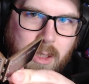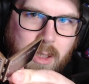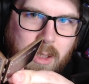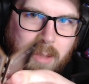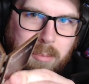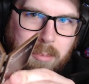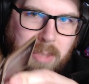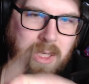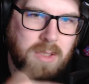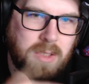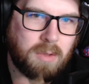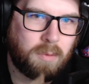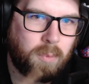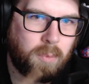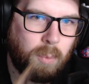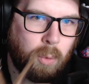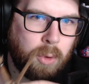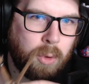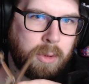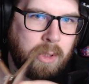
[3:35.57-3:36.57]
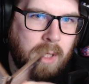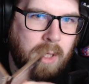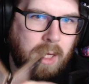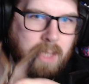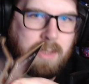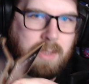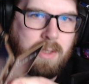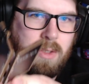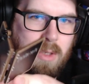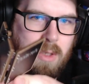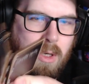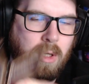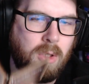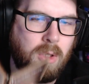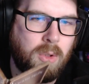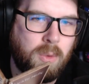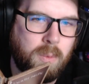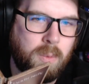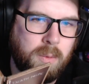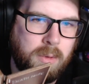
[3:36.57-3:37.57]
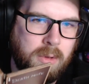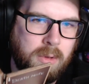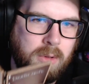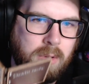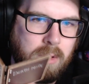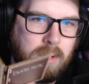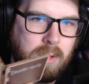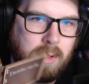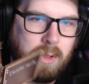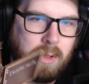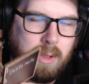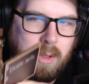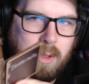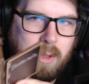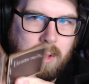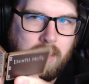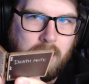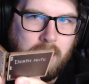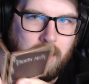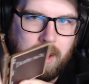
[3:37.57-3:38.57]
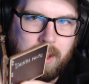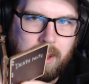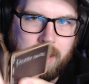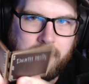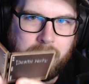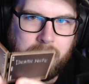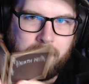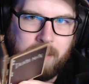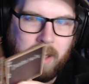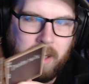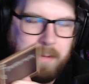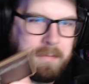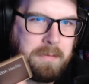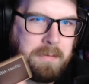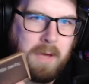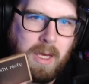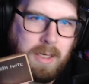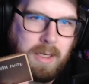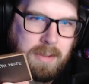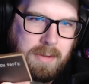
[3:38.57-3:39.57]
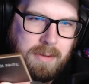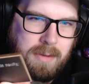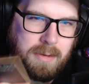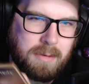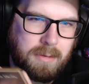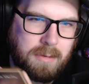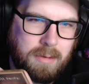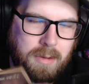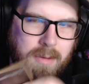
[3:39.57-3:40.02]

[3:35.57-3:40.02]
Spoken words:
piece of wood as its own face.